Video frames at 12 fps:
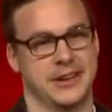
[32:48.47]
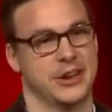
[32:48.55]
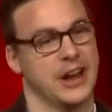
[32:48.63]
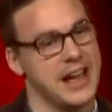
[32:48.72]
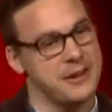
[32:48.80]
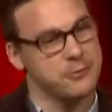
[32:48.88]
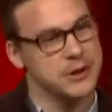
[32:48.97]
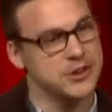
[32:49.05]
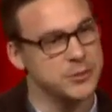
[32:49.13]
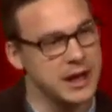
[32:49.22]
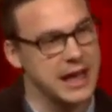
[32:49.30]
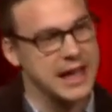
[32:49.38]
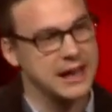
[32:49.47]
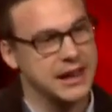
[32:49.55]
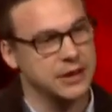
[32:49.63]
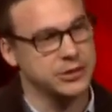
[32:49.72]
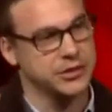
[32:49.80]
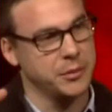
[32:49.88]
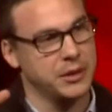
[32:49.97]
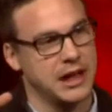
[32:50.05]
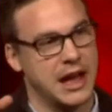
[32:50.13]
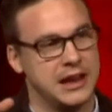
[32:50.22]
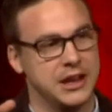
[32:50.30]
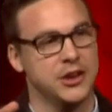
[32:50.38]
Could I have reached my hand out to somebody
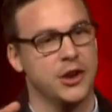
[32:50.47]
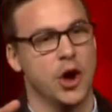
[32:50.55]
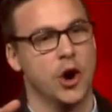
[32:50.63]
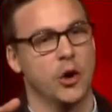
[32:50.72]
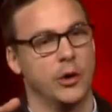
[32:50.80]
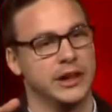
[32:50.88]
I didn't know